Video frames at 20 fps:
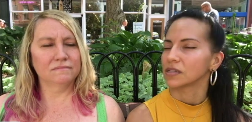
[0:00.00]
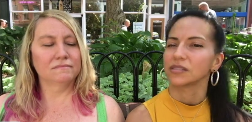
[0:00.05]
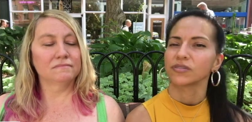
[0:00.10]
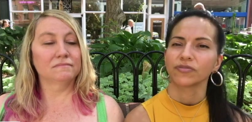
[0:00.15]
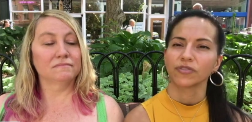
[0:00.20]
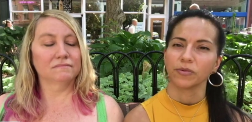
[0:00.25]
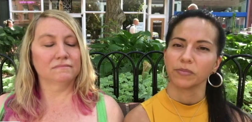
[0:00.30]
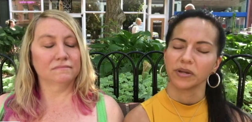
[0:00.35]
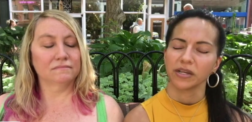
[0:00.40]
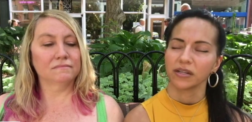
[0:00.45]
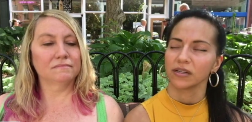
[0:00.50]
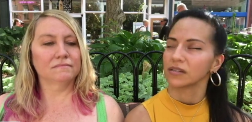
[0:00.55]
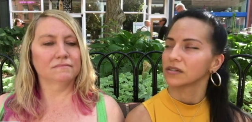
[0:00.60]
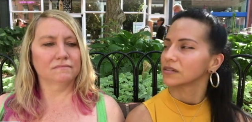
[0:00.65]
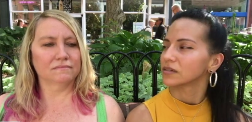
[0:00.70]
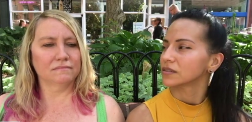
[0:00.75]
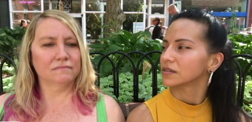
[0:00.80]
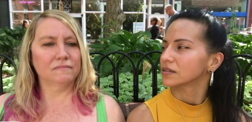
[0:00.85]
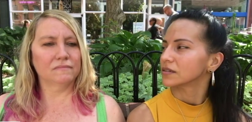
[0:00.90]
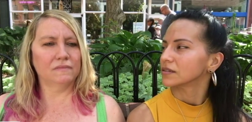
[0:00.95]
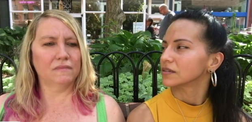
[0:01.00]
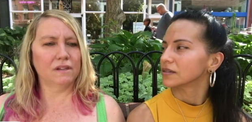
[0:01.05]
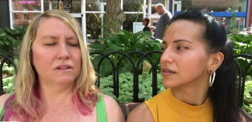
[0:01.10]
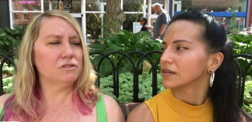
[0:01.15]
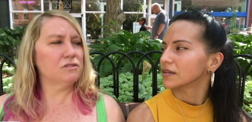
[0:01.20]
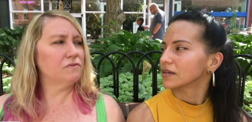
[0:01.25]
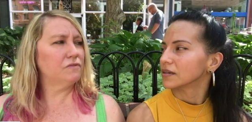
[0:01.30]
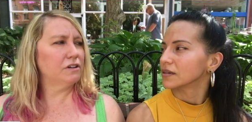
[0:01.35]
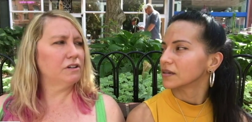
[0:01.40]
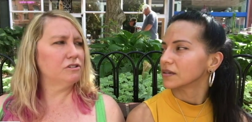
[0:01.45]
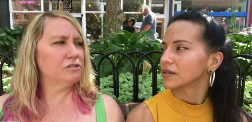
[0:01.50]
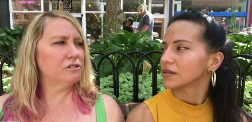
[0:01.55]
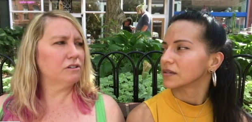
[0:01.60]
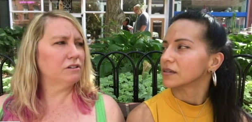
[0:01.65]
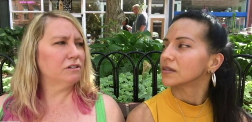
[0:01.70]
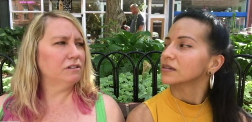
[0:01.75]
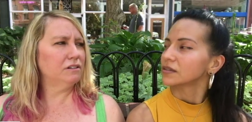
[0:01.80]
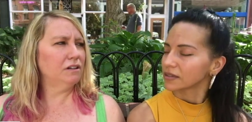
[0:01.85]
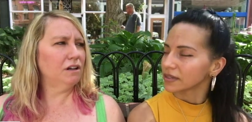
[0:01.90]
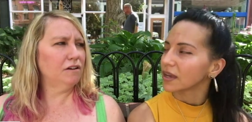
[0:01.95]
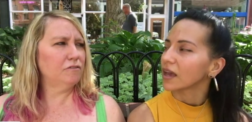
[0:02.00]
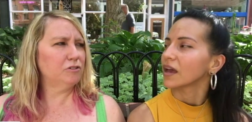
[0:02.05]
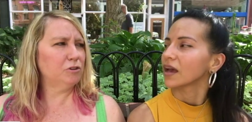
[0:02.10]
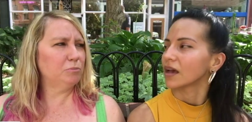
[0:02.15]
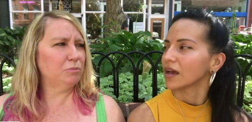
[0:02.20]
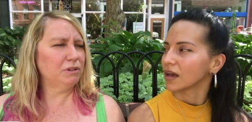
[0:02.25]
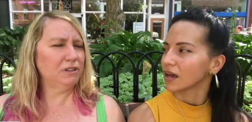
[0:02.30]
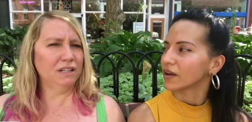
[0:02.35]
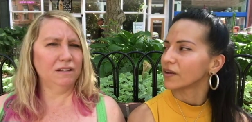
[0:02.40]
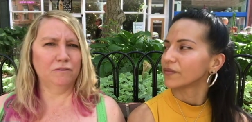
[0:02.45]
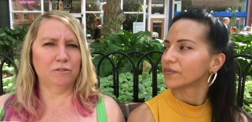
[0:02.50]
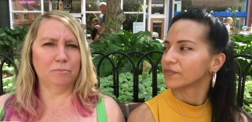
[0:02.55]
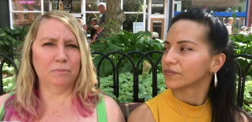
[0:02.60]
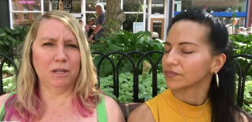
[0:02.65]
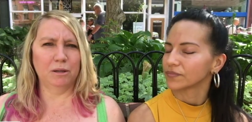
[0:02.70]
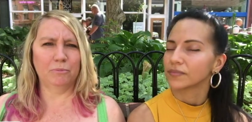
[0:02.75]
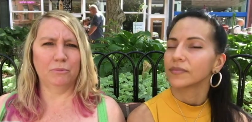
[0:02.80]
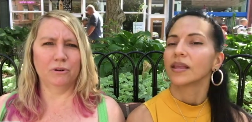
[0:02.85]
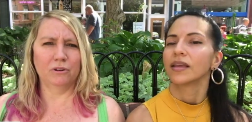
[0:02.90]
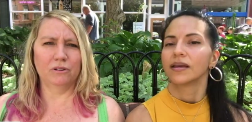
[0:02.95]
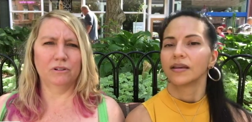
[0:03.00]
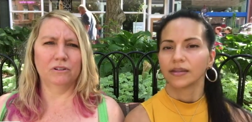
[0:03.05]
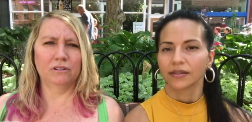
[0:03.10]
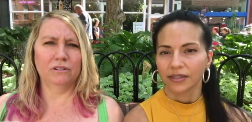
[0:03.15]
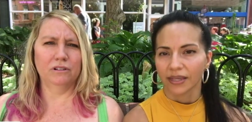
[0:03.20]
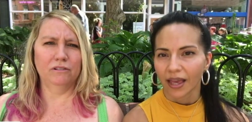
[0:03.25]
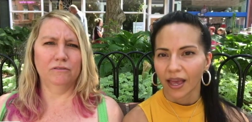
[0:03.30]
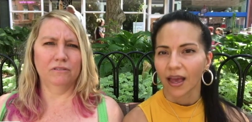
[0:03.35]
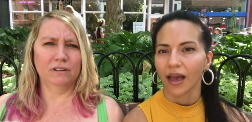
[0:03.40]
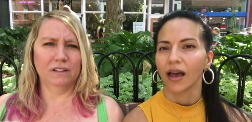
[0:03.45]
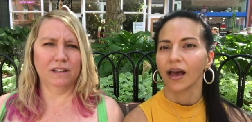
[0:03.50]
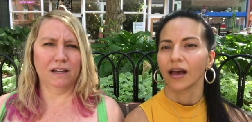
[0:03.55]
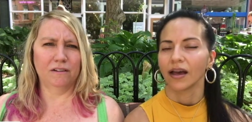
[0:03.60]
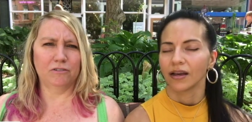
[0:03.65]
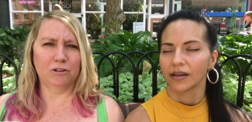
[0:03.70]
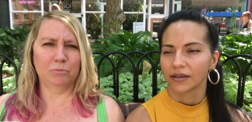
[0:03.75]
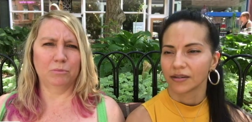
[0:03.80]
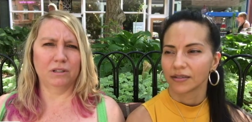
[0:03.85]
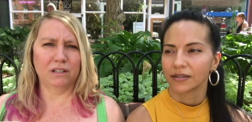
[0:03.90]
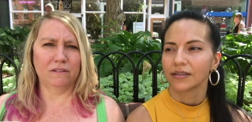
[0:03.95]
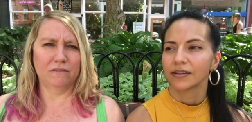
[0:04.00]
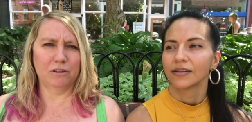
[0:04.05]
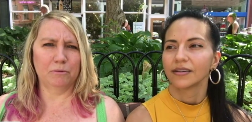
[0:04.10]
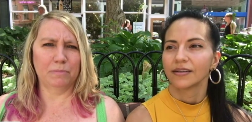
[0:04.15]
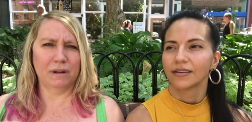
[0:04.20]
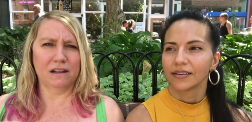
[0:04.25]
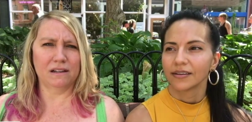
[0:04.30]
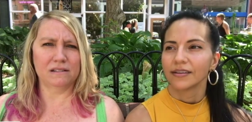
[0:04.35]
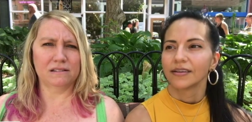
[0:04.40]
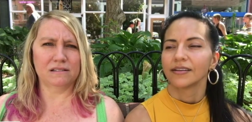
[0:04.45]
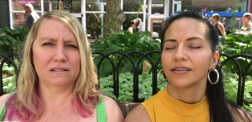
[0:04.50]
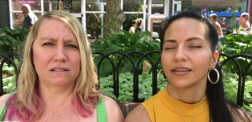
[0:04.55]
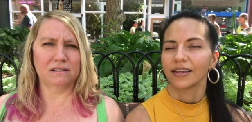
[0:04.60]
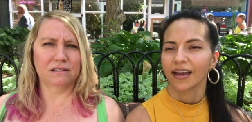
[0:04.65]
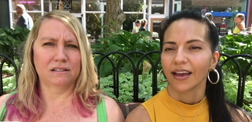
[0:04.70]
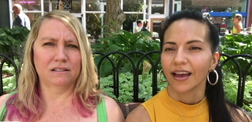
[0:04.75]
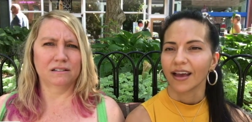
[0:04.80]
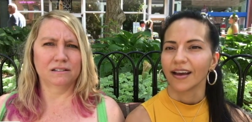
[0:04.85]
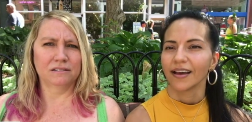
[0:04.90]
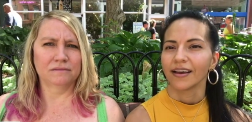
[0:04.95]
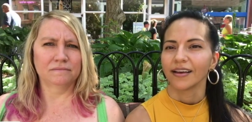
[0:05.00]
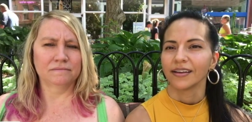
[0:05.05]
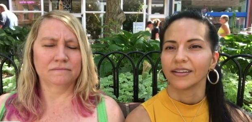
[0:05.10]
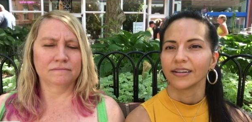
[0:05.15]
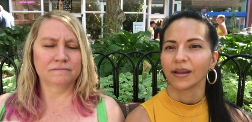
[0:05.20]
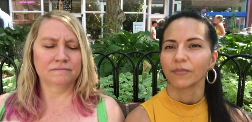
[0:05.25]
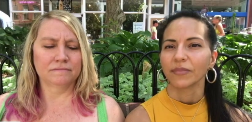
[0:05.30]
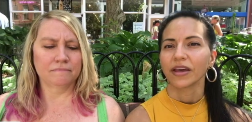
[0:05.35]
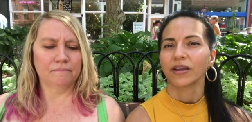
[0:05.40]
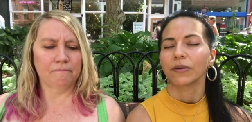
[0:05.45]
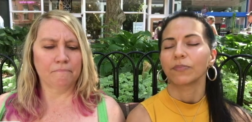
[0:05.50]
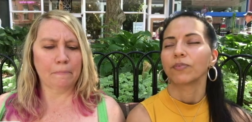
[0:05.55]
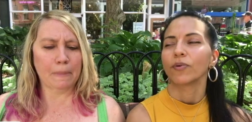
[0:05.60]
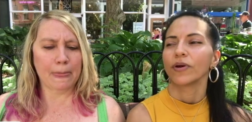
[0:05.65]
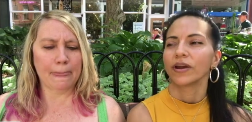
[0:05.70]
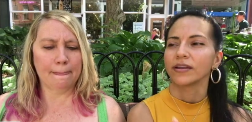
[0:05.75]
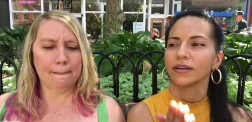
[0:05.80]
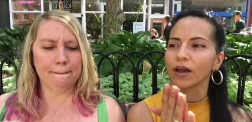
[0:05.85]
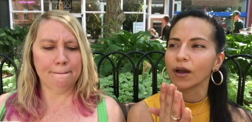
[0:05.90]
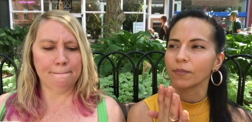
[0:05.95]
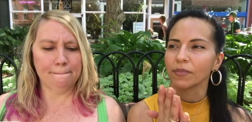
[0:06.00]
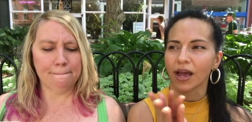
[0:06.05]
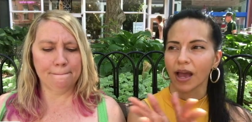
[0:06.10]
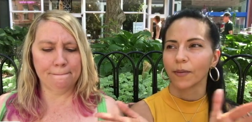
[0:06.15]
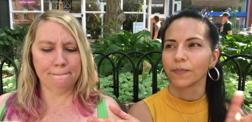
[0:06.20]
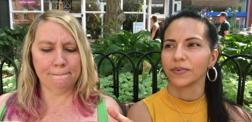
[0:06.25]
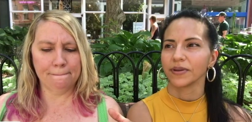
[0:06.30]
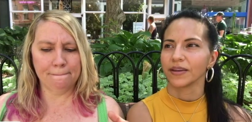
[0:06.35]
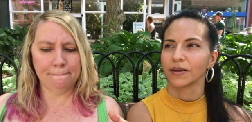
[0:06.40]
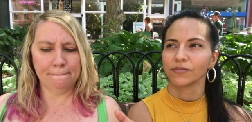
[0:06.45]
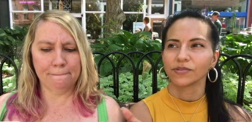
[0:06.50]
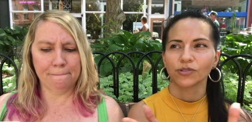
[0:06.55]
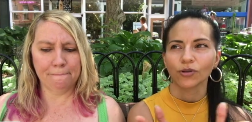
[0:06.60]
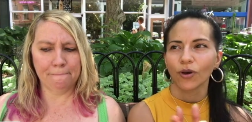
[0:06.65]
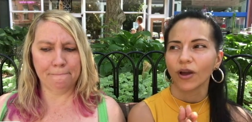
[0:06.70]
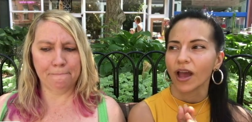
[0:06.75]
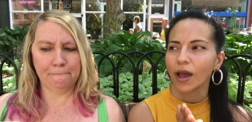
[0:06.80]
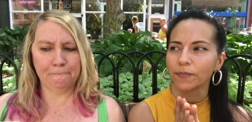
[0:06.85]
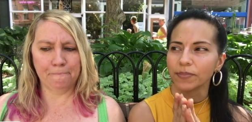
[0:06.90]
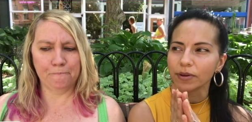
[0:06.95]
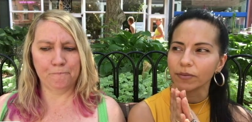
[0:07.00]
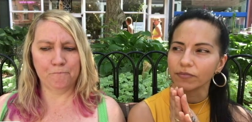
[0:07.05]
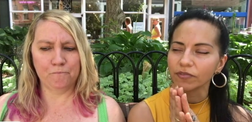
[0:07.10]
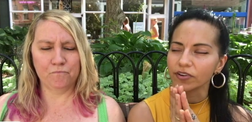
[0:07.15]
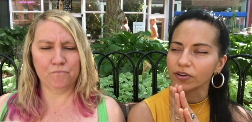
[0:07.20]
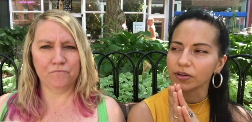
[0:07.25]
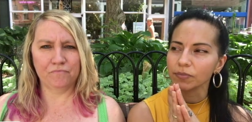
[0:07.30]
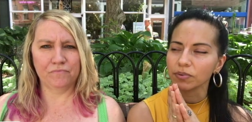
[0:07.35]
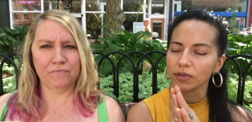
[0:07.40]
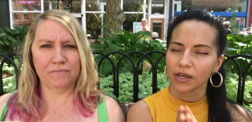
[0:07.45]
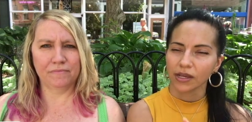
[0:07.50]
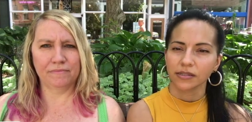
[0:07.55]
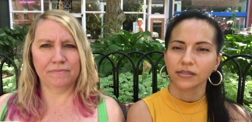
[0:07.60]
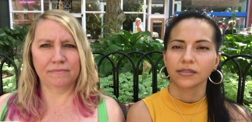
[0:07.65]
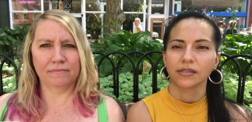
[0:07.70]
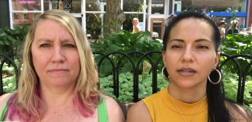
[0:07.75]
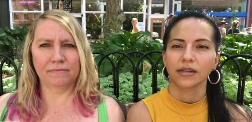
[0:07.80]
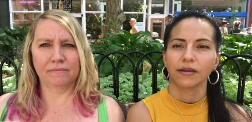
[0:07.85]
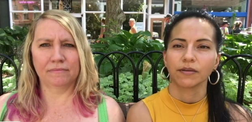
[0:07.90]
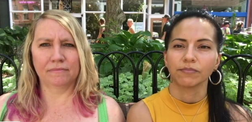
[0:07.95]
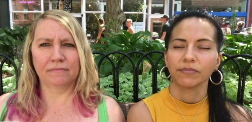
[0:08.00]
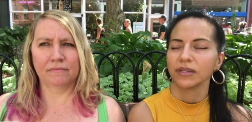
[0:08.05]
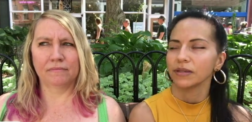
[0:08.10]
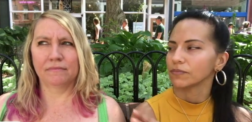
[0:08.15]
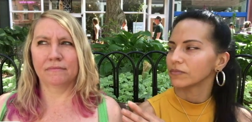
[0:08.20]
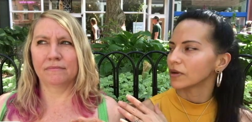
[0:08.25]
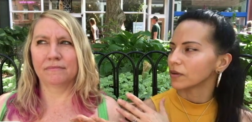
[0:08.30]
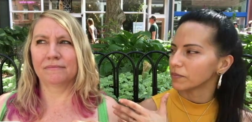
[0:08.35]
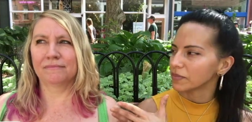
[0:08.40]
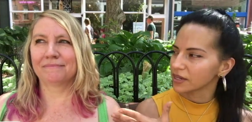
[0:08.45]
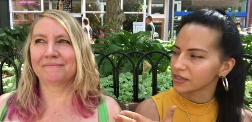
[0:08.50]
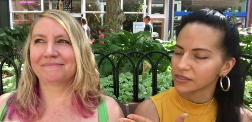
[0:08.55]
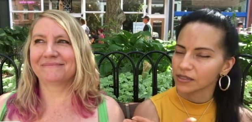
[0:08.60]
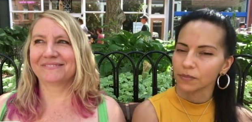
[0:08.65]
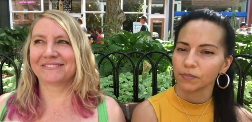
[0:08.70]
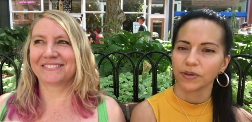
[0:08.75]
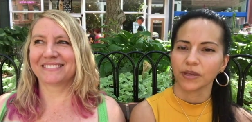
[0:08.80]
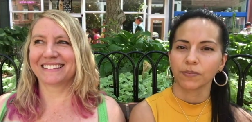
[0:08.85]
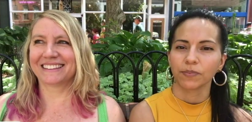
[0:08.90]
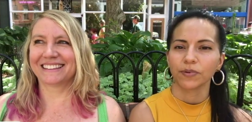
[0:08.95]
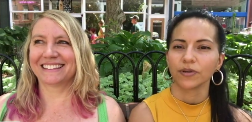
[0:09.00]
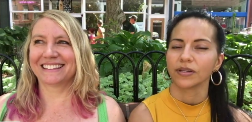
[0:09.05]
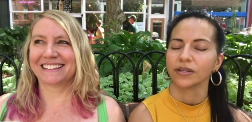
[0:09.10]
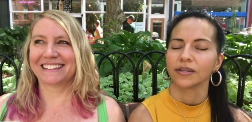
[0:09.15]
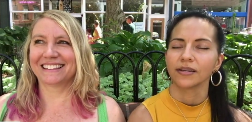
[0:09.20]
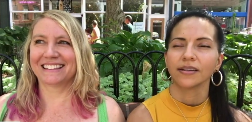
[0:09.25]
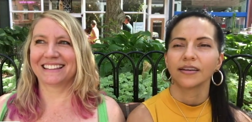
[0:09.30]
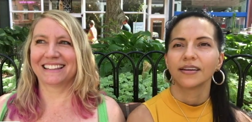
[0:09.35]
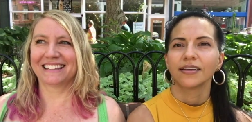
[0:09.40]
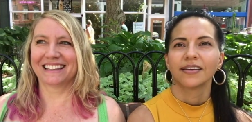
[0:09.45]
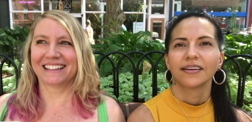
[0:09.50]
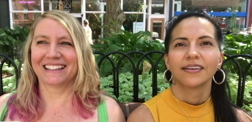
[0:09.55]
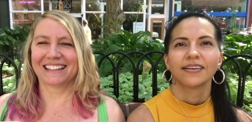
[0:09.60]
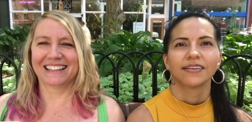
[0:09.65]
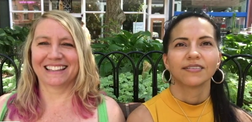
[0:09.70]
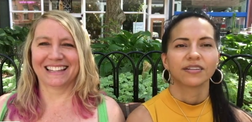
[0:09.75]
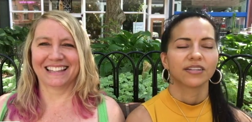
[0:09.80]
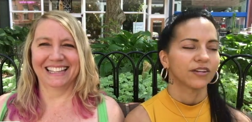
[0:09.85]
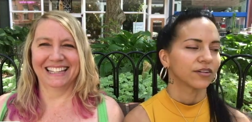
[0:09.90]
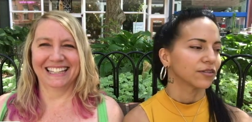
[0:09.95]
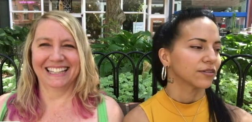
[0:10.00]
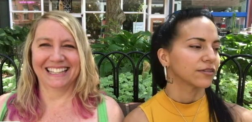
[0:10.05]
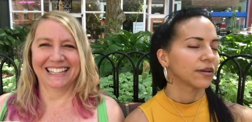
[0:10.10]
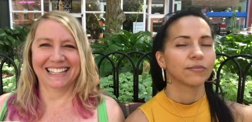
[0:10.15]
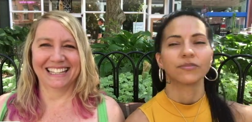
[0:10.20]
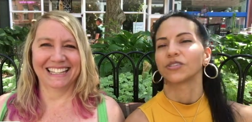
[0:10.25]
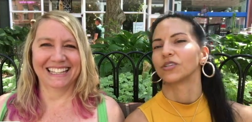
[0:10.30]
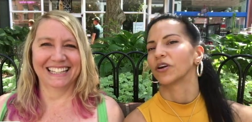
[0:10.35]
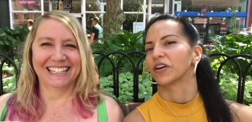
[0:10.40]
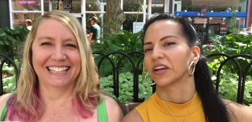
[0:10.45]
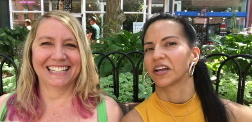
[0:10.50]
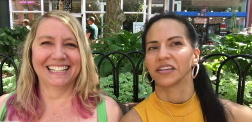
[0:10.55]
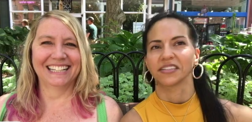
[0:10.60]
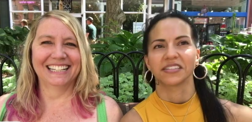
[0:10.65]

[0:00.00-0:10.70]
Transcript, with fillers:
Speaker 1: does ferment.
Speaker 2: That's very true. You have to believe in people. You yeah. really have to believe the best.
Speaker 1: Yeah, and I'm at a point now. I'm happy. I'm so happy. I'm very blessed, and I meet amazing people. And mm-hmm. here, I'm sorry,